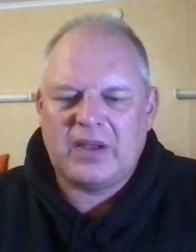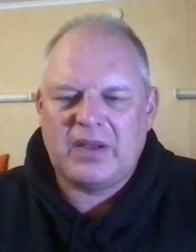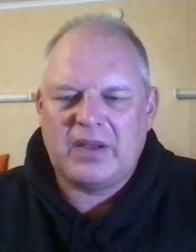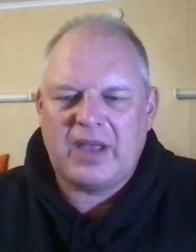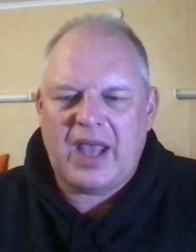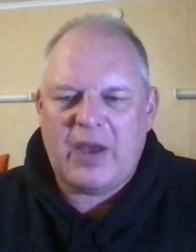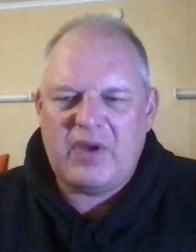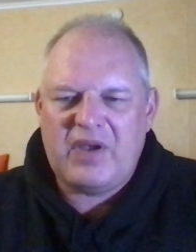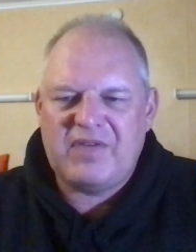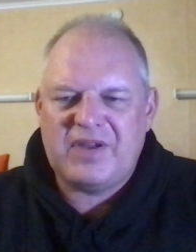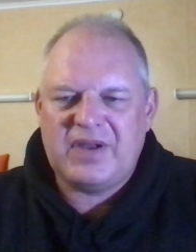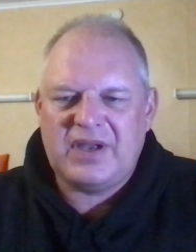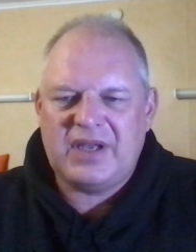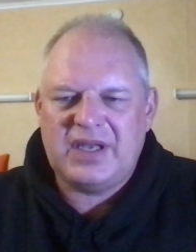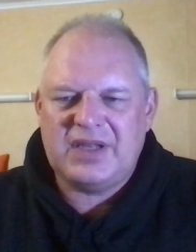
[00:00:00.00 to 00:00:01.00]

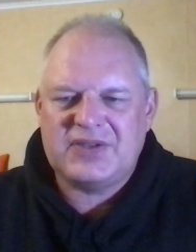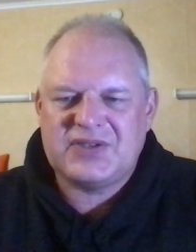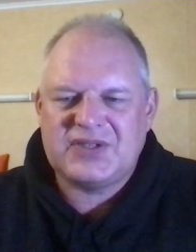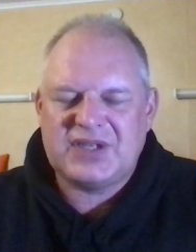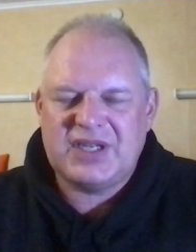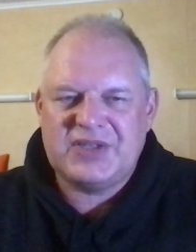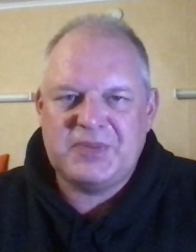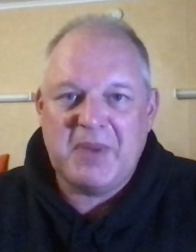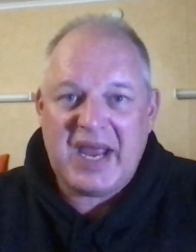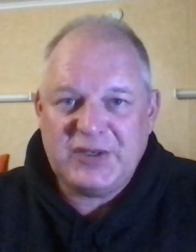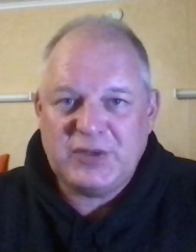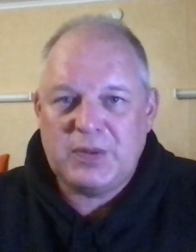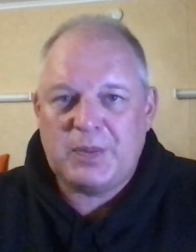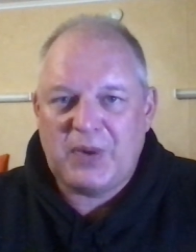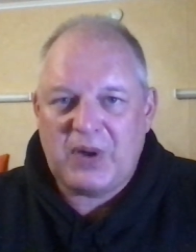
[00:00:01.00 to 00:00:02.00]
However, it's made
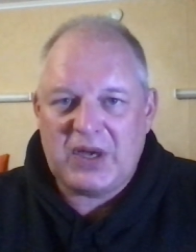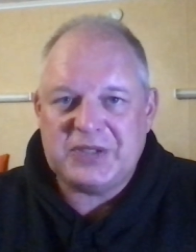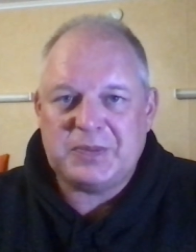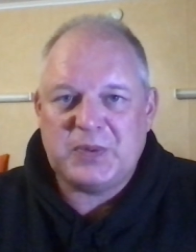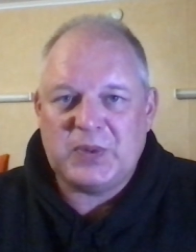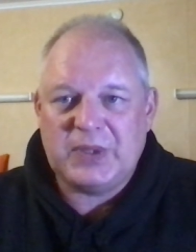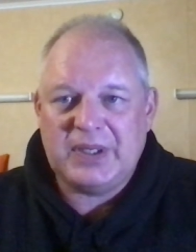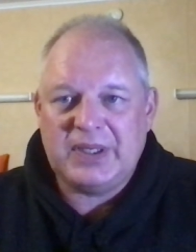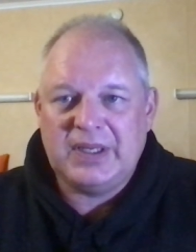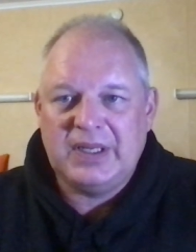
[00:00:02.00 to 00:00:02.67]
to a price point,